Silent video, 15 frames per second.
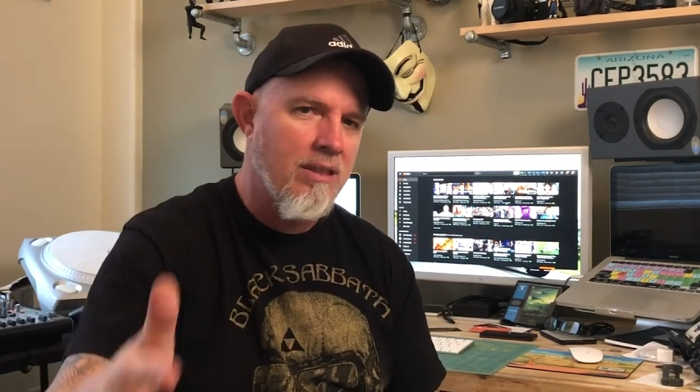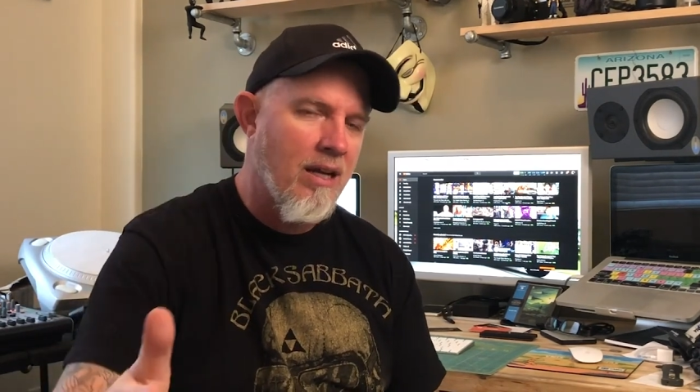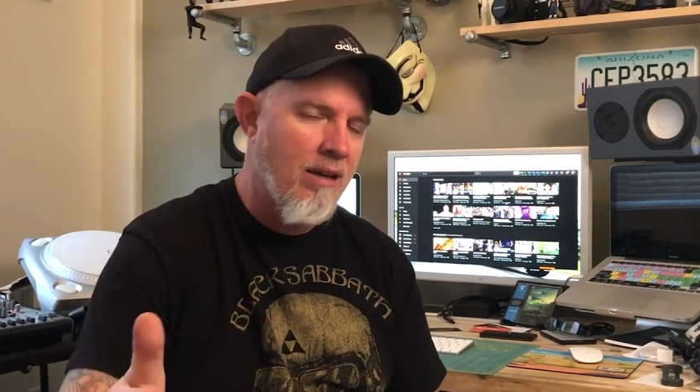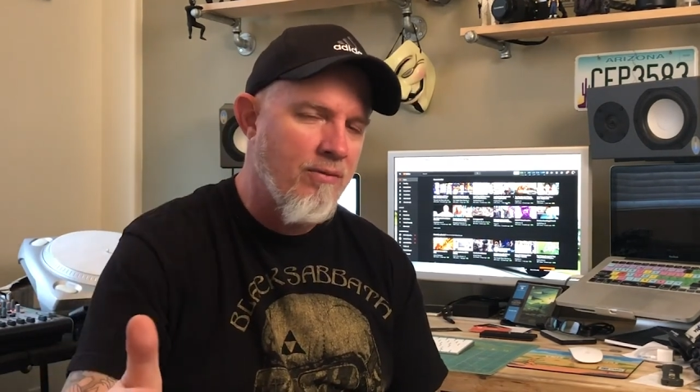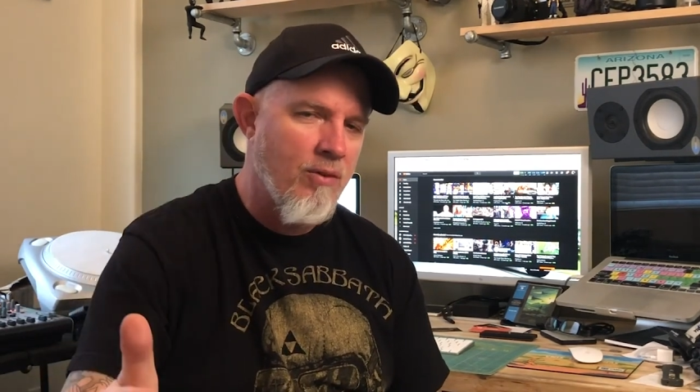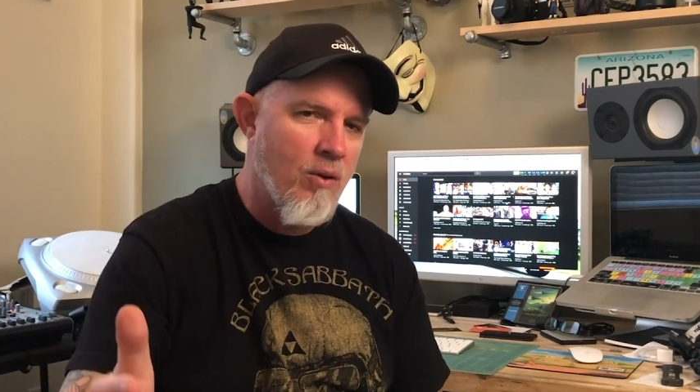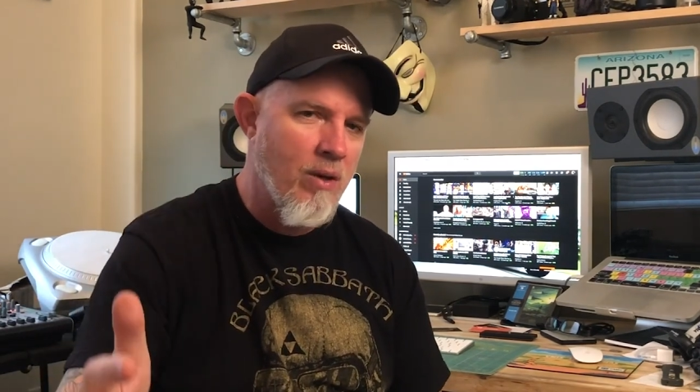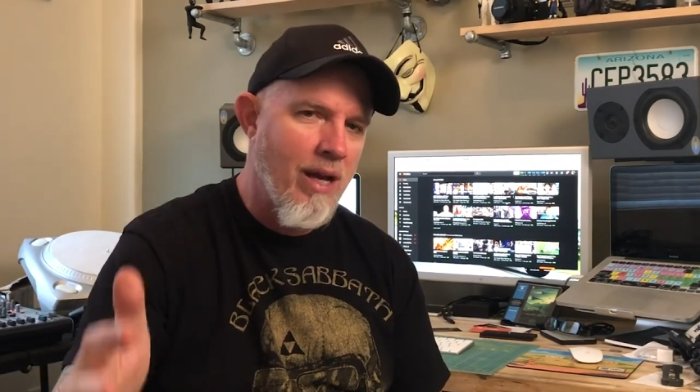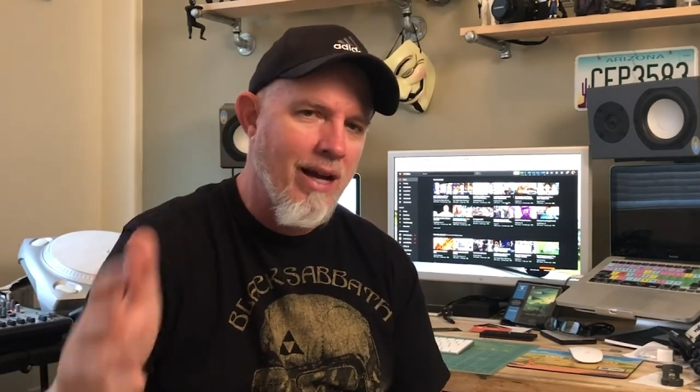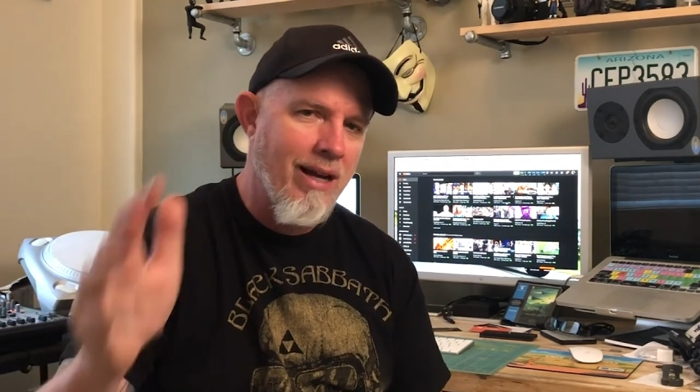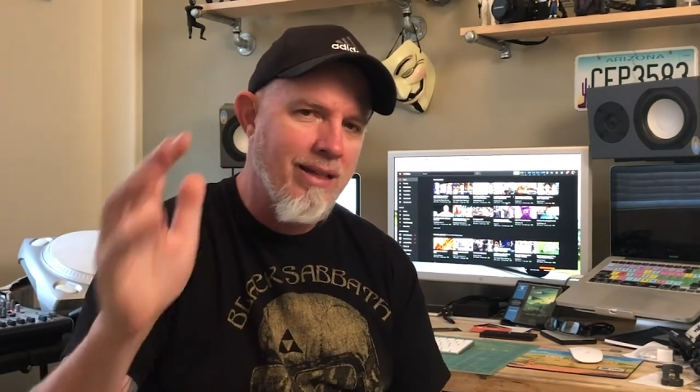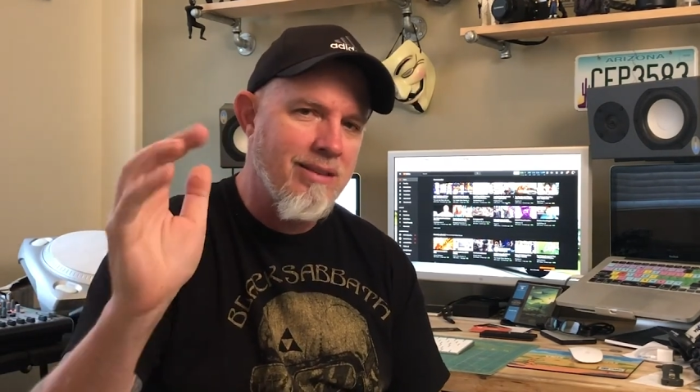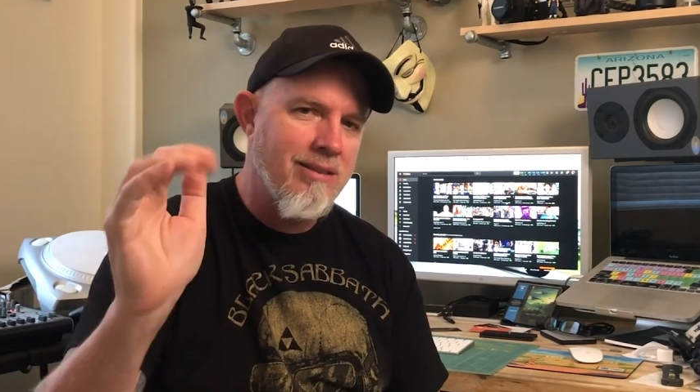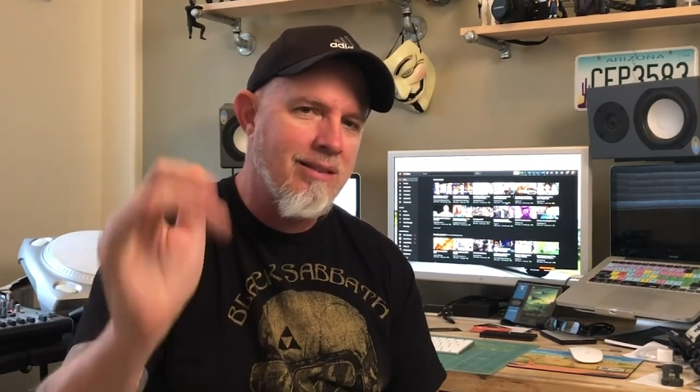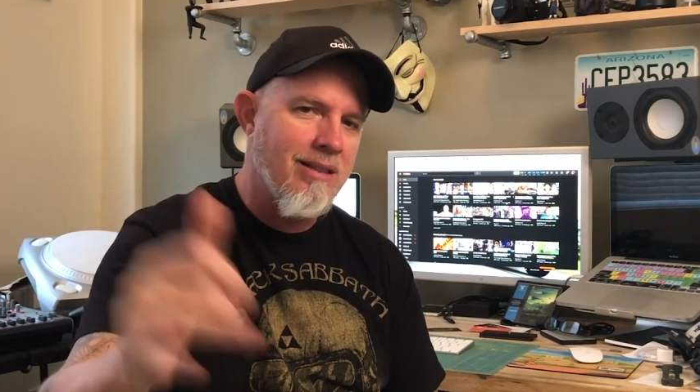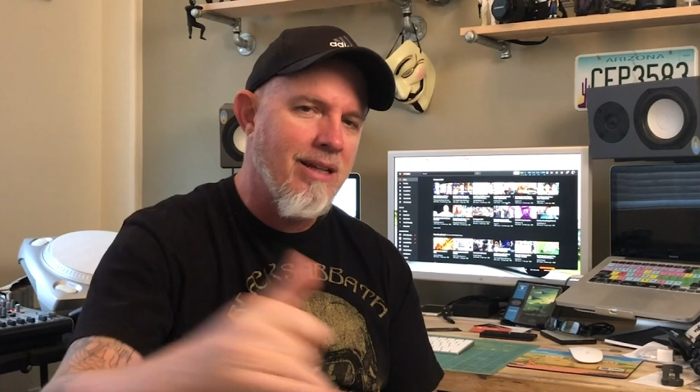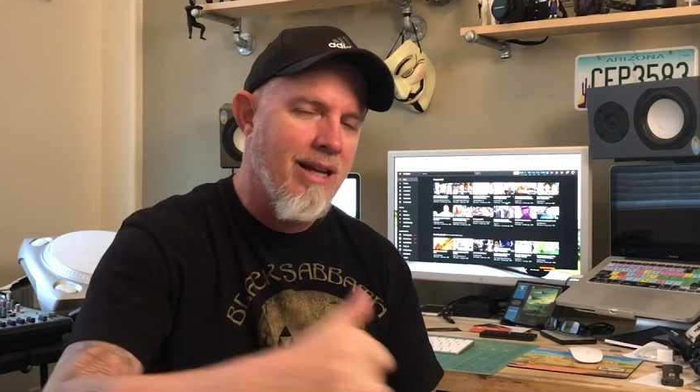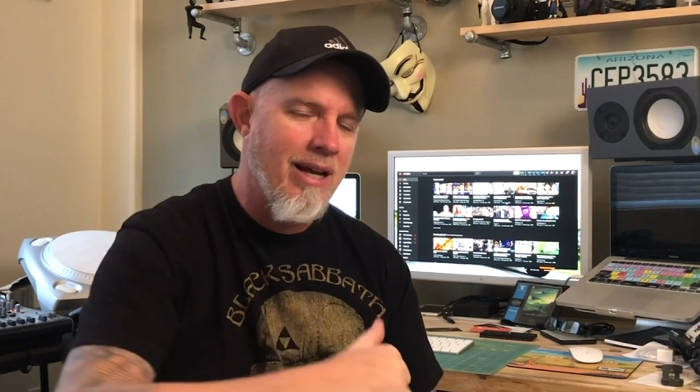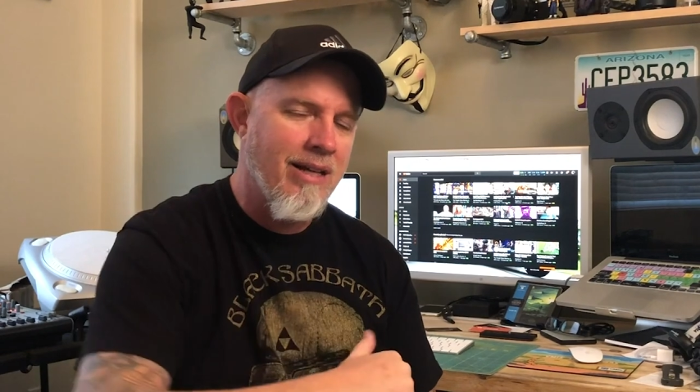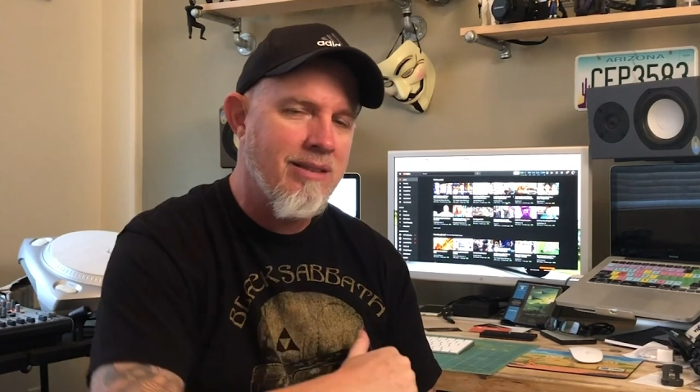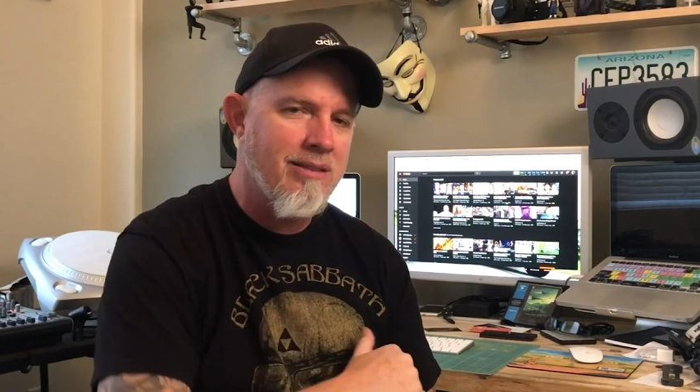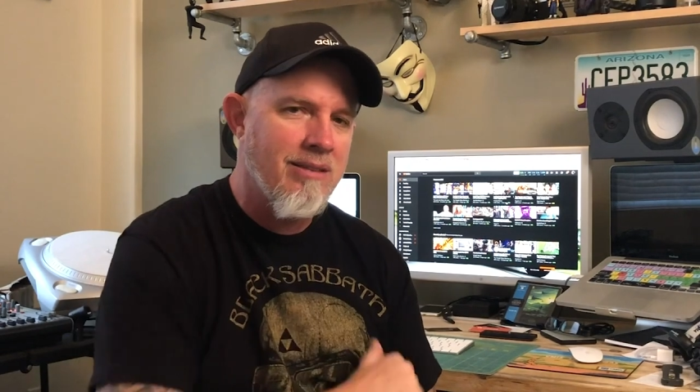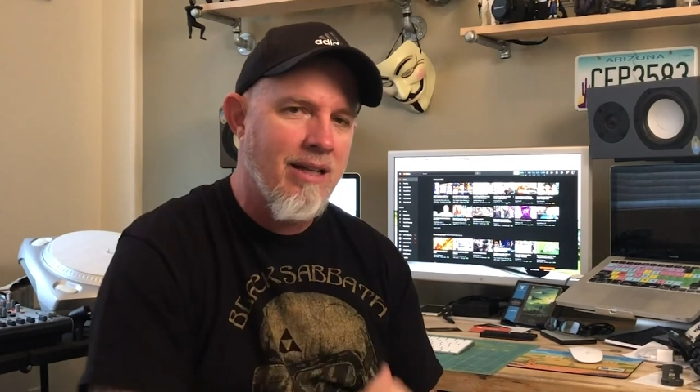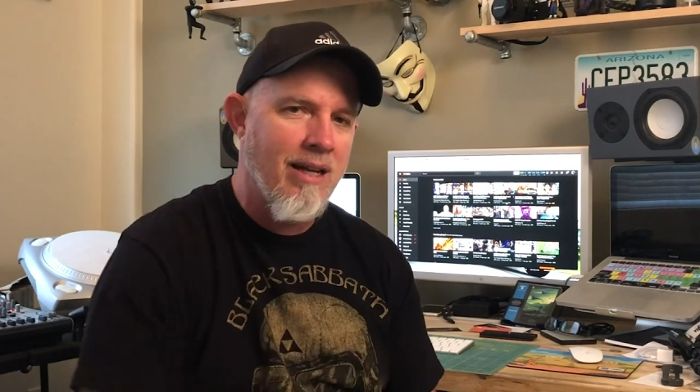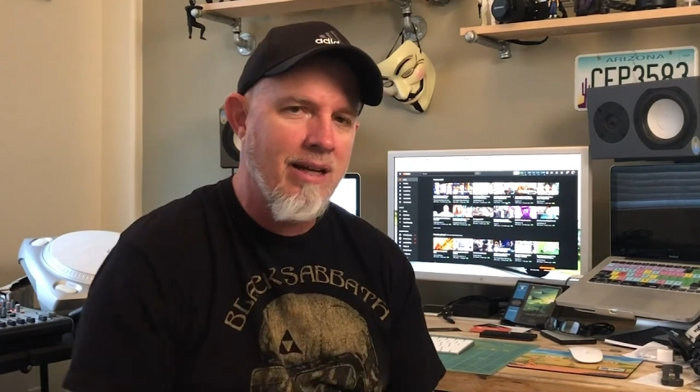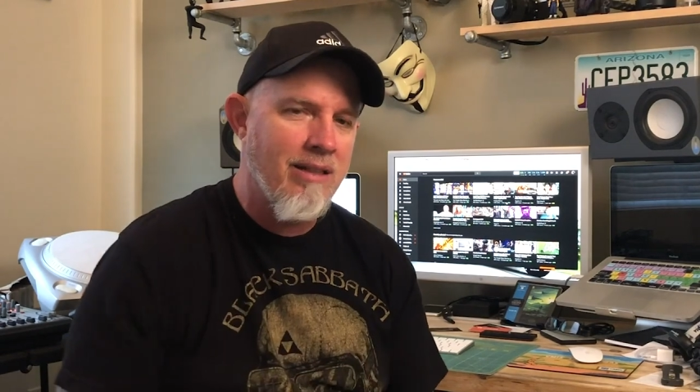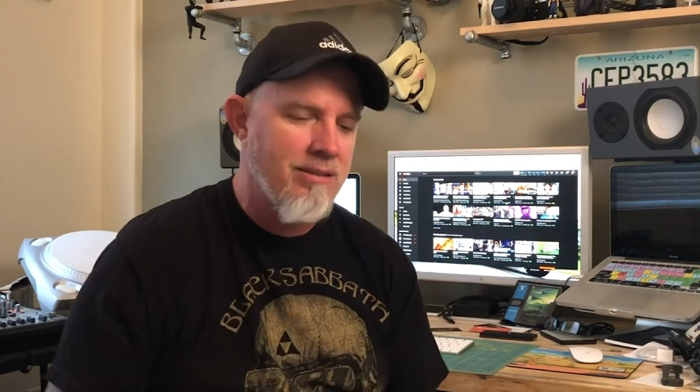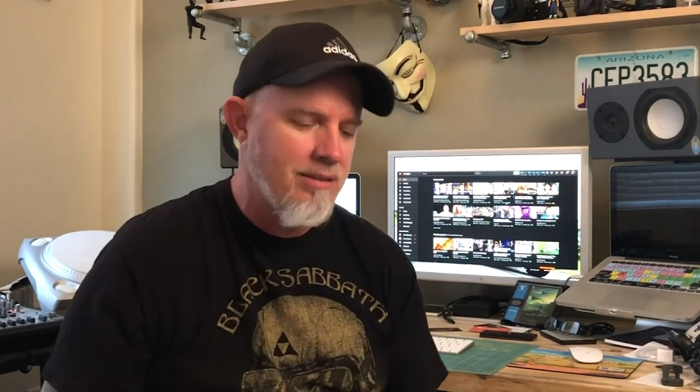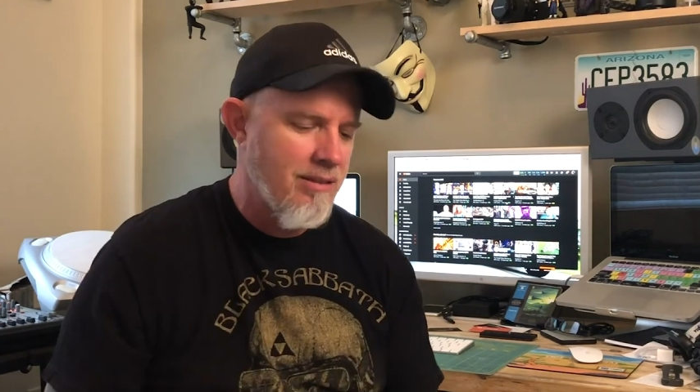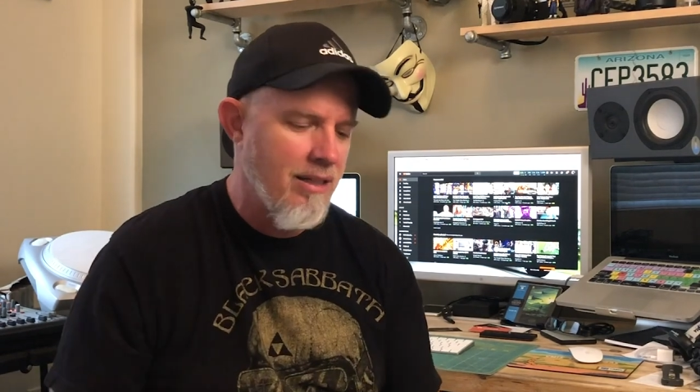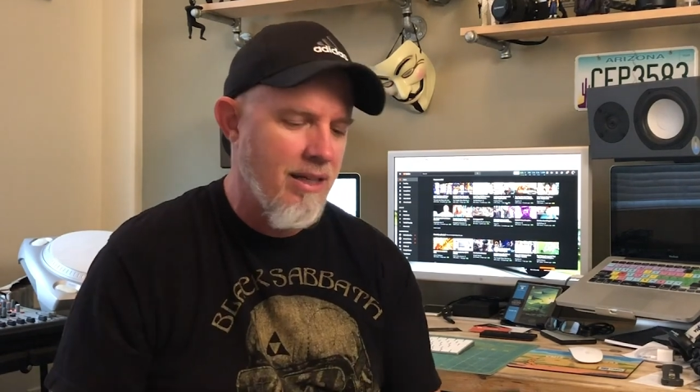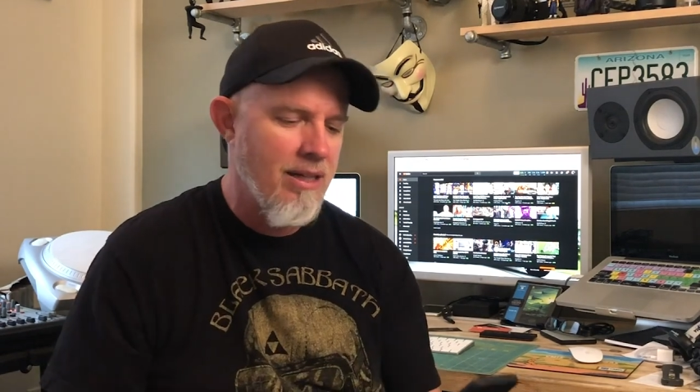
iPhone X and XS